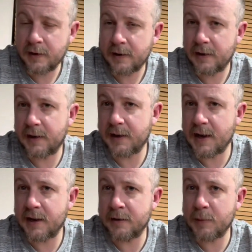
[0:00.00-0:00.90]
and
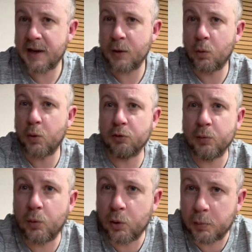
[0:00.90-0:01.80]
then make it warmer and
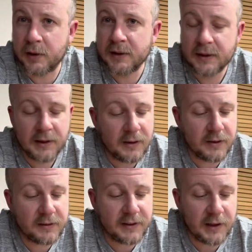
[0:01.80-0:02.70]
warmer
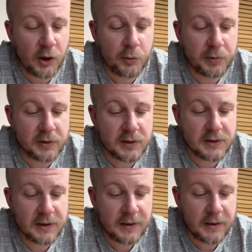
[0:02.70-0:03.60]
until it opens.
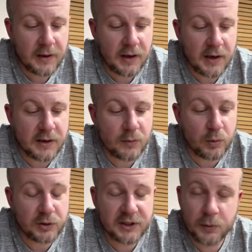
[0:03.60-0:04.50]
And
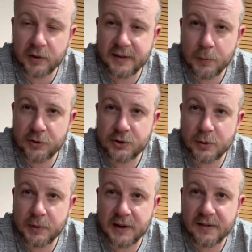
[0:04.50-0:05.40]
we'll see what temperature it
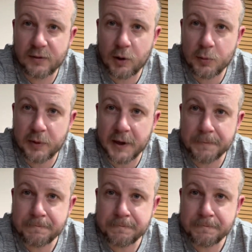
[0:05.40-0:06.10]
begins to open at.